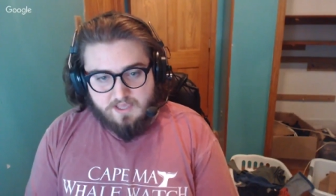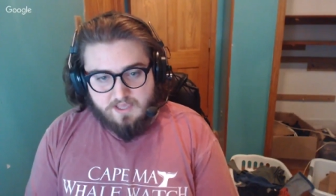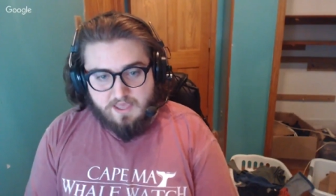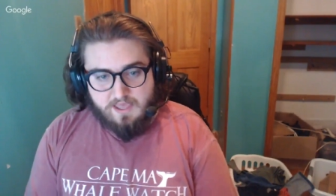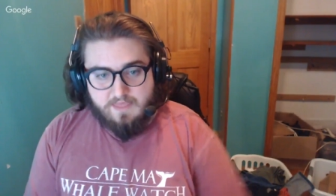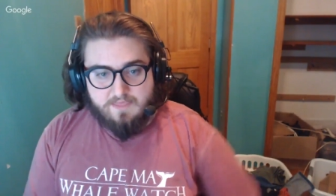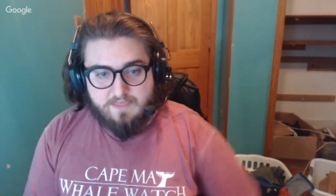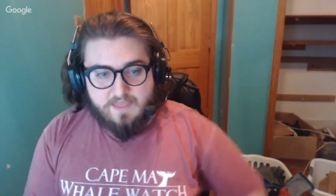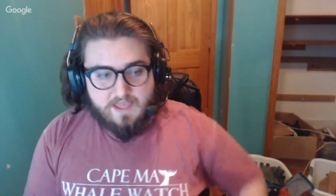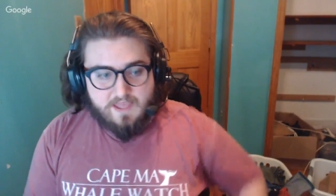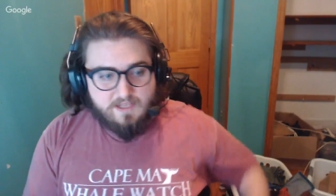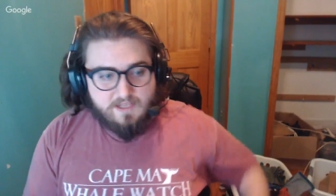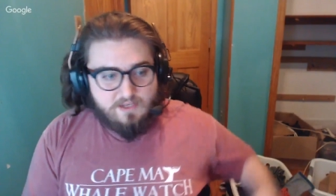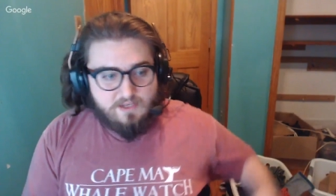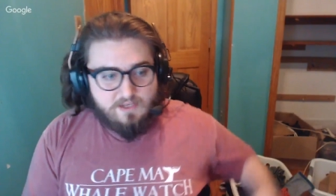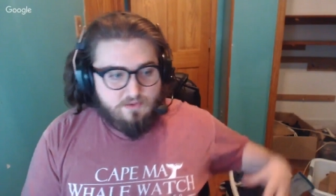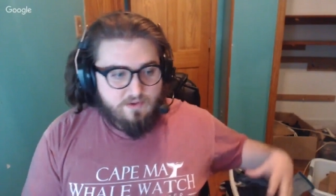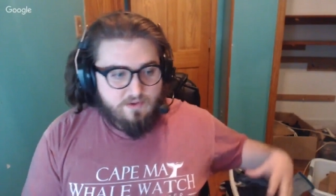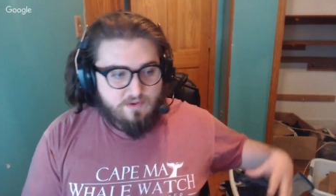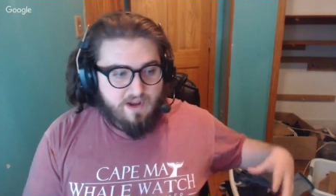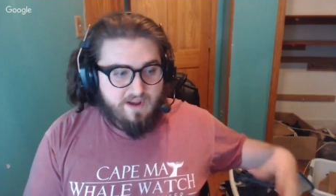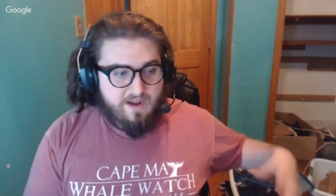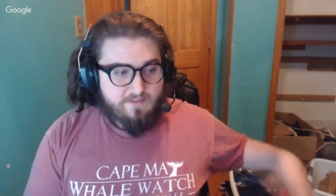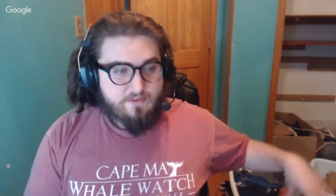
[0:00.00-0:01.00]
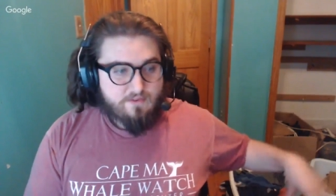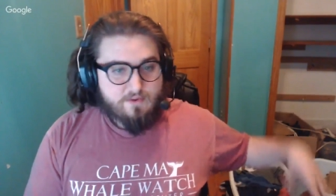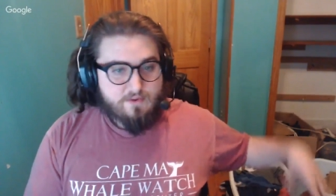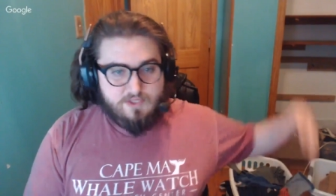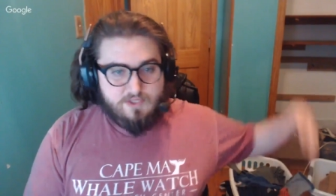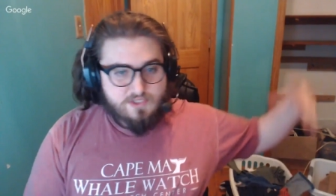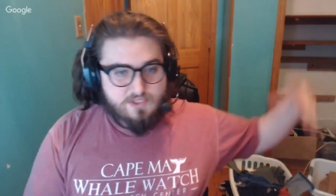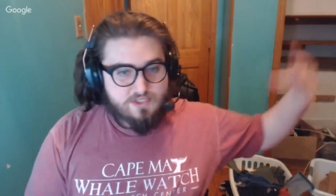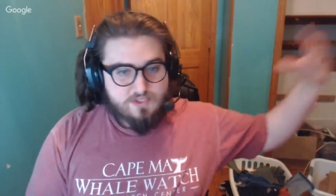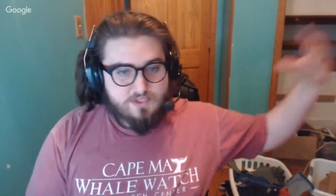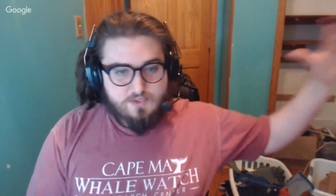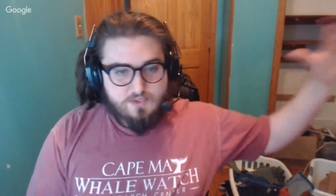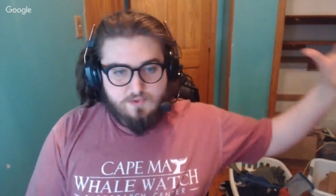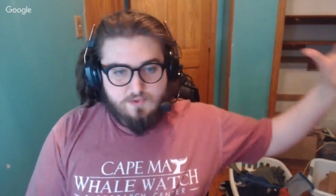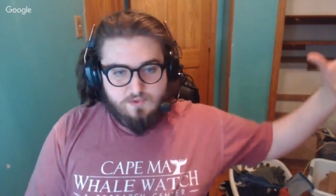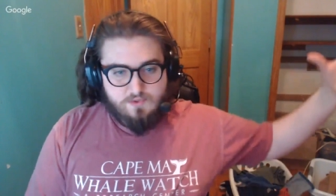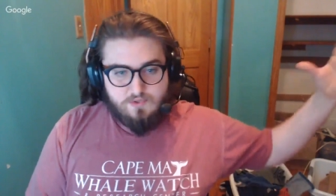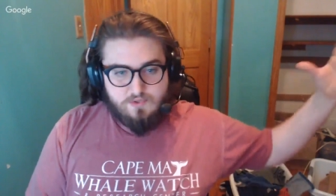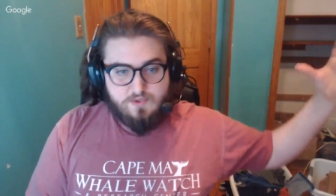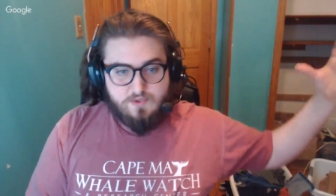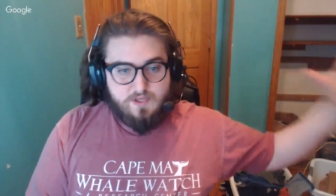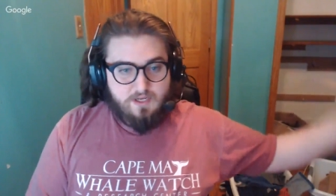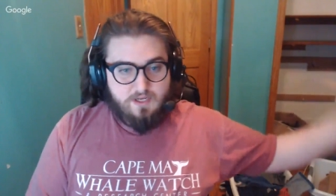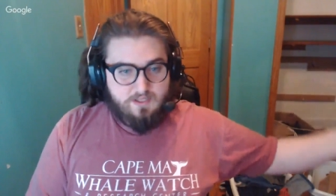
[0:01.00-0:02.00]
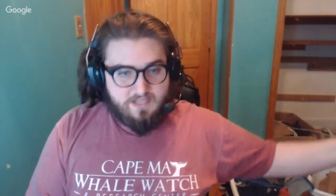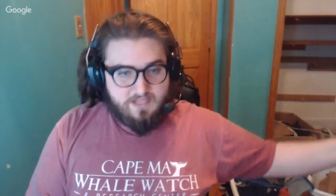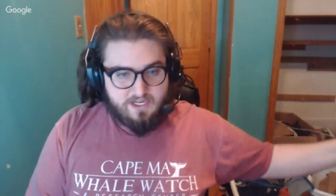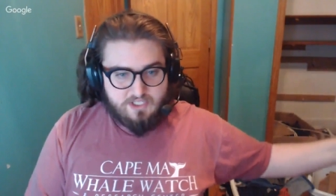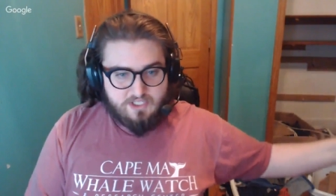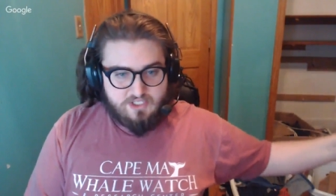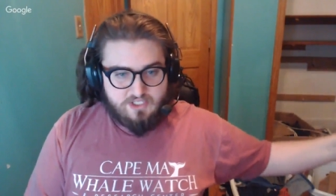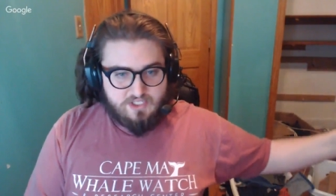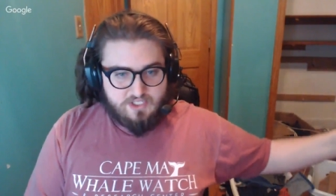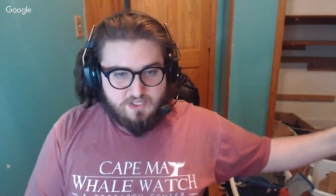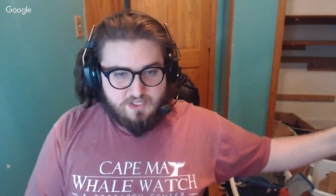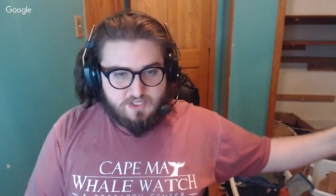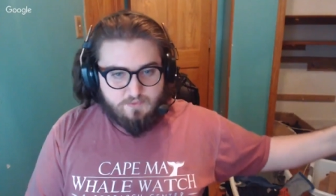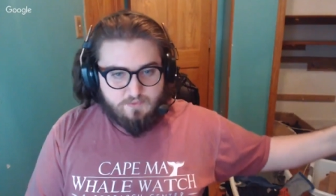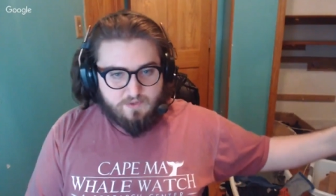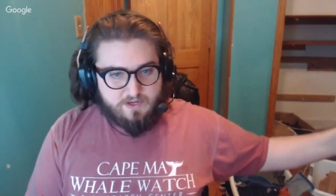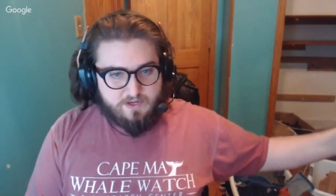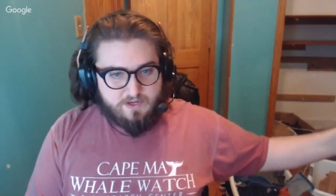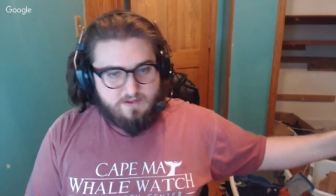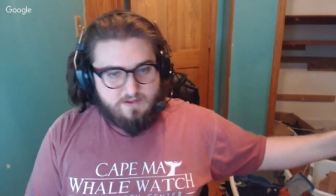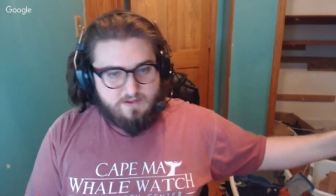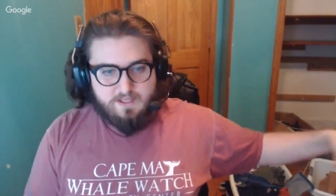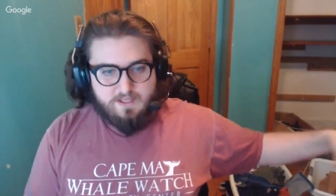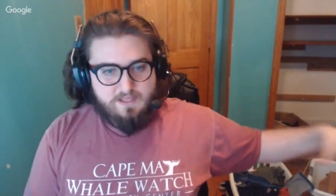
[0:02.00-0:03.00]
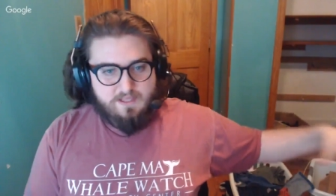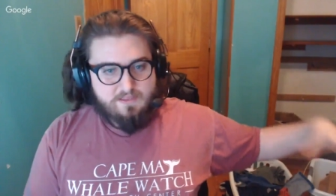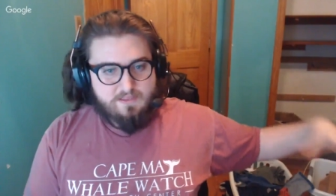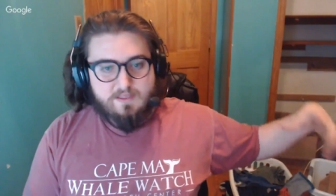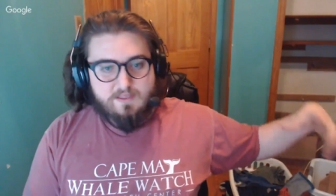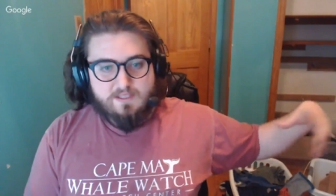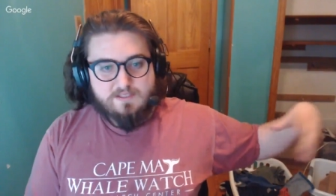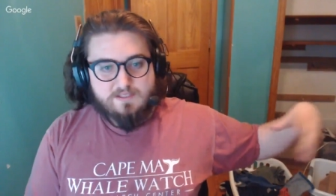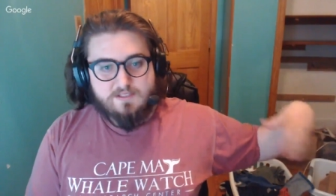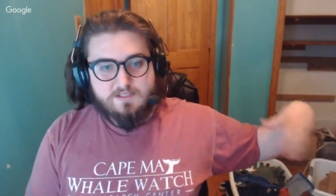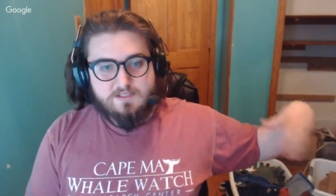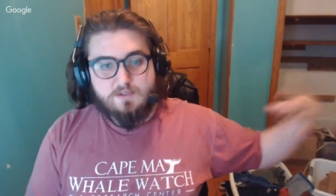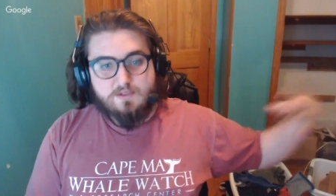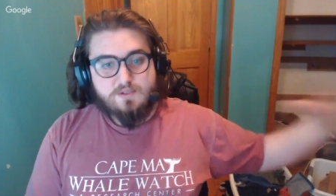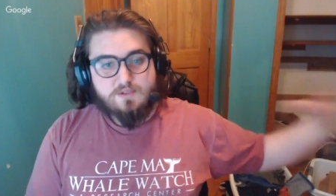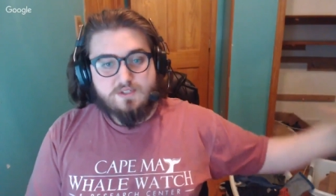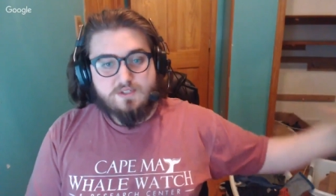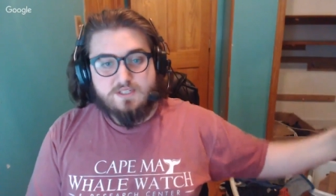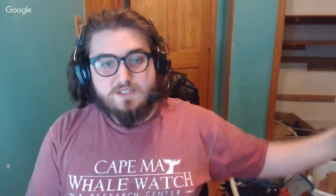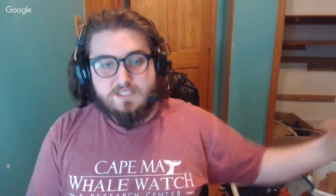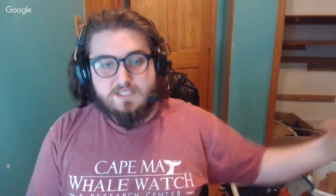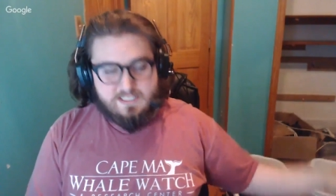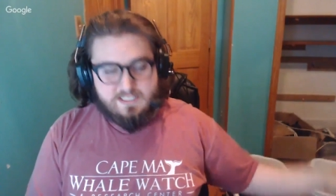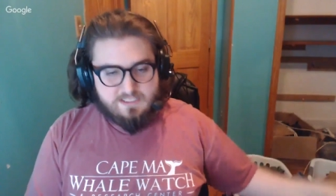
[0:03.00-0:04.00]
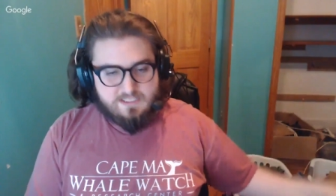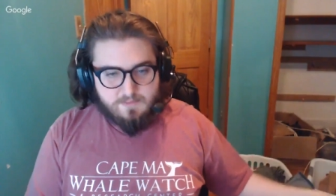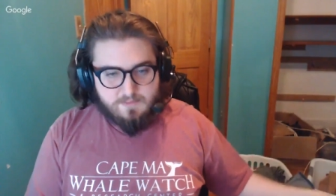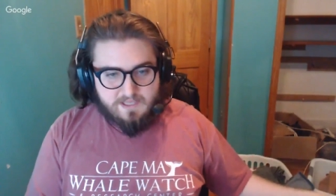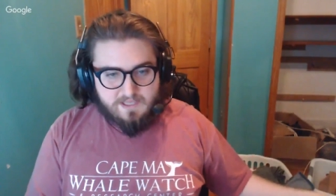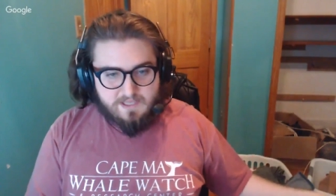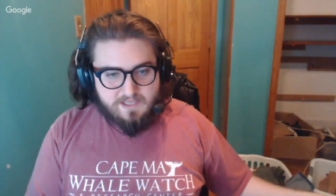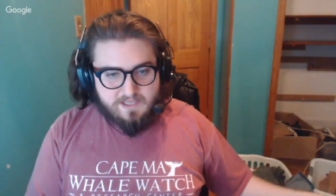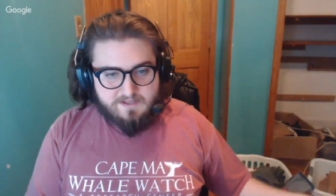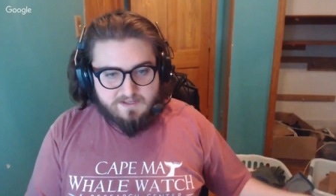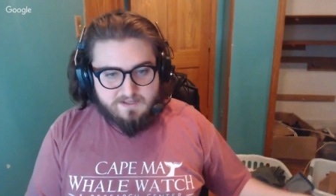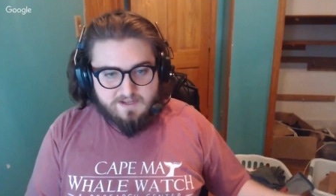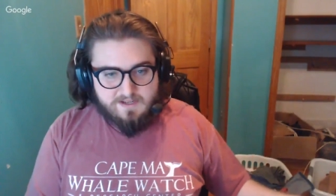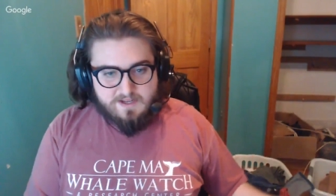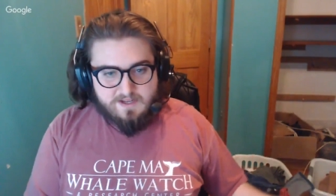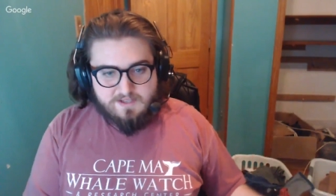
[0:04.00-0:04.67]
and then you afterwards you you get a lecture where like the solution is explained.